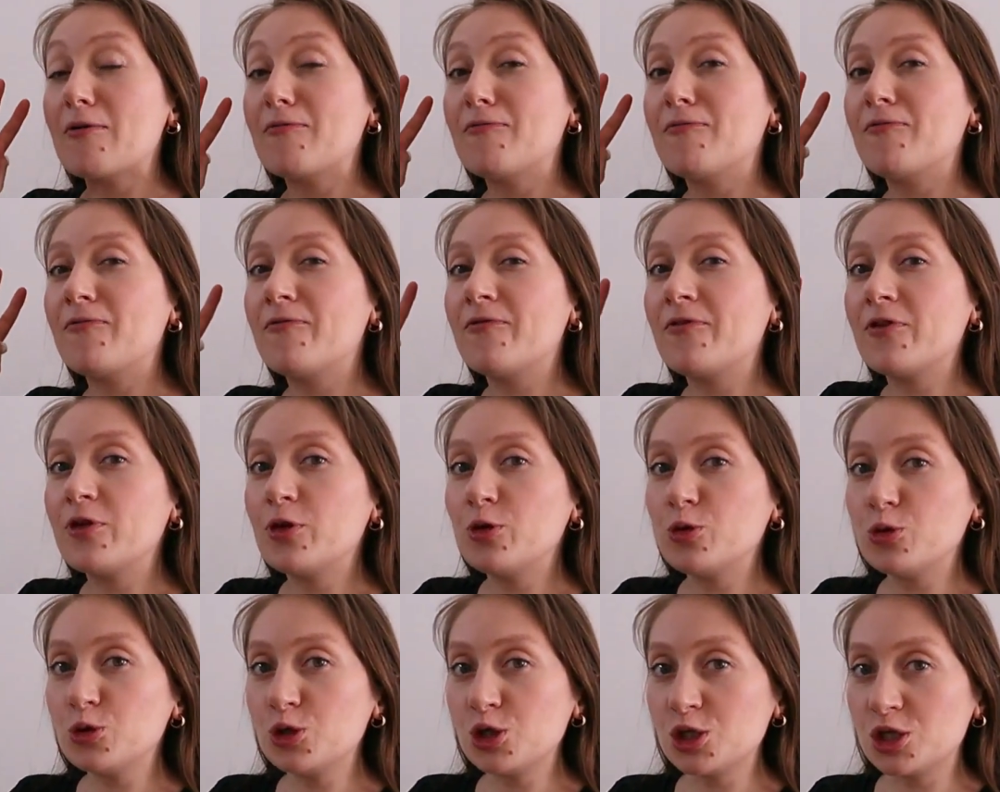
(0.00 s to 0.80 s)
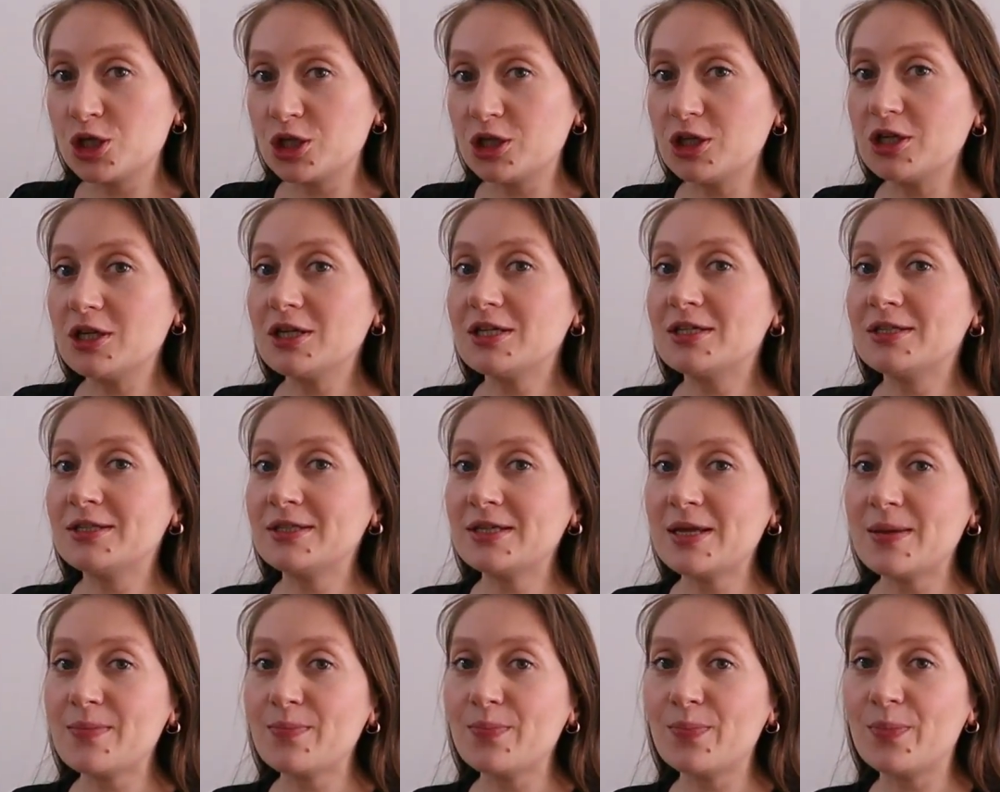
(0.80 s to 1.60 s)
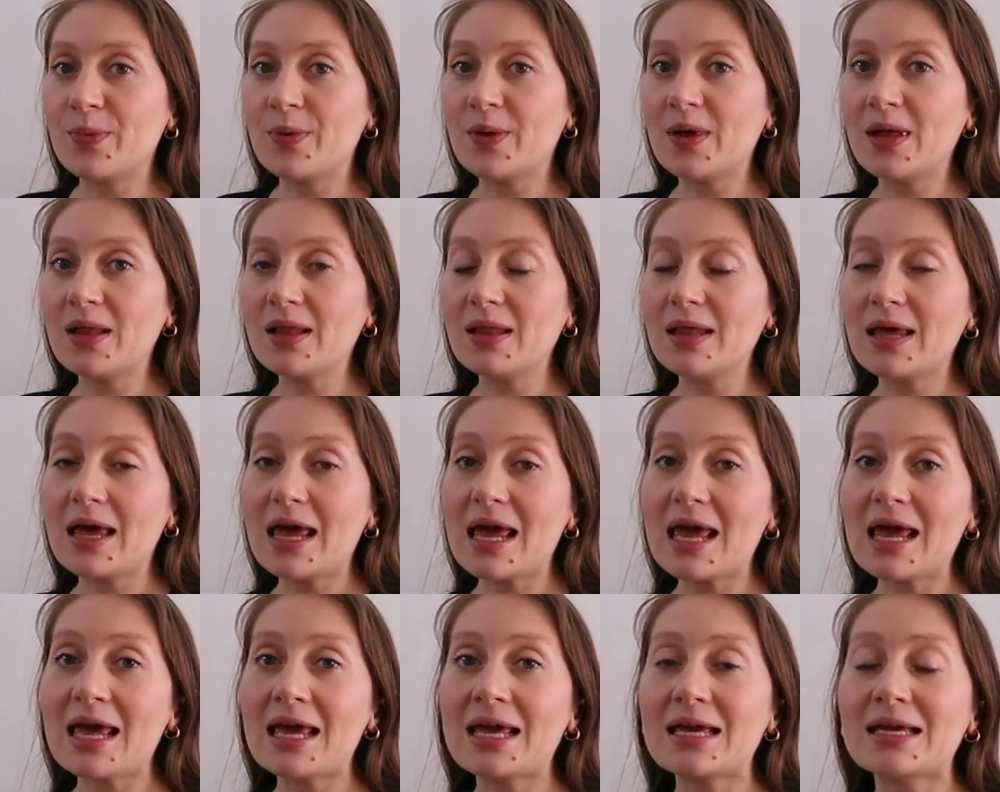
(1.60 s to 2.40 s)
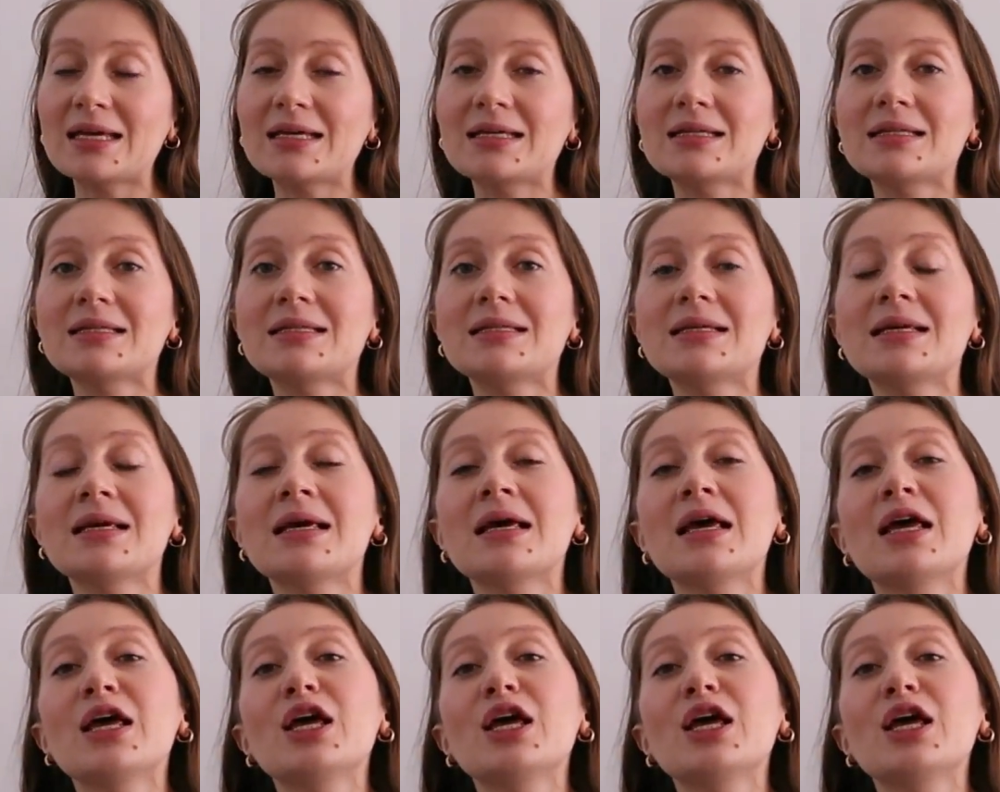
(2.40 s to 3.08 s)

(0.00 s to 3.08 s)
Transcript: future simple and